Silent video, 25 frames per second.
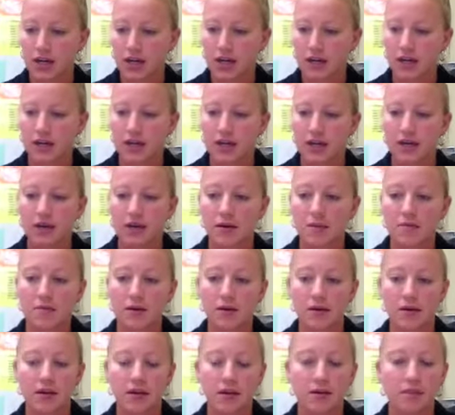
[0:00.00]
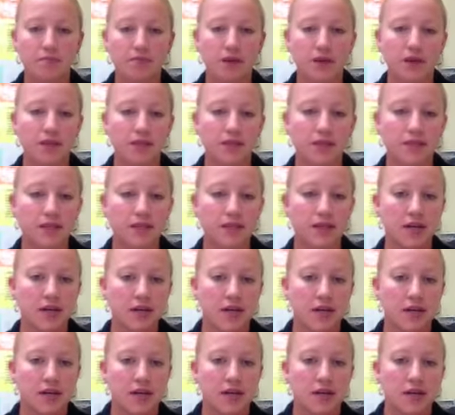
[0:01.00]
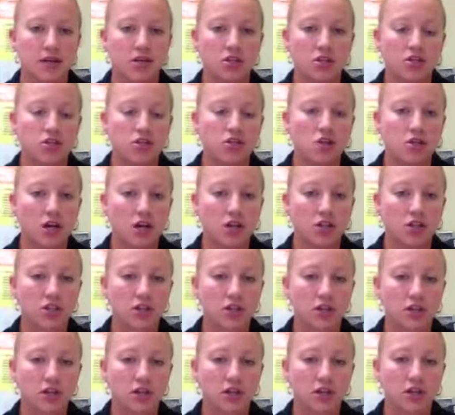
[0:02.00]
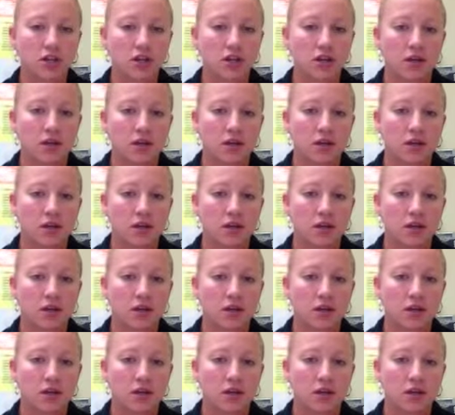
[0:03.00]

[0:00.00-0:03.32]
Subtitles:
think ability-based instruction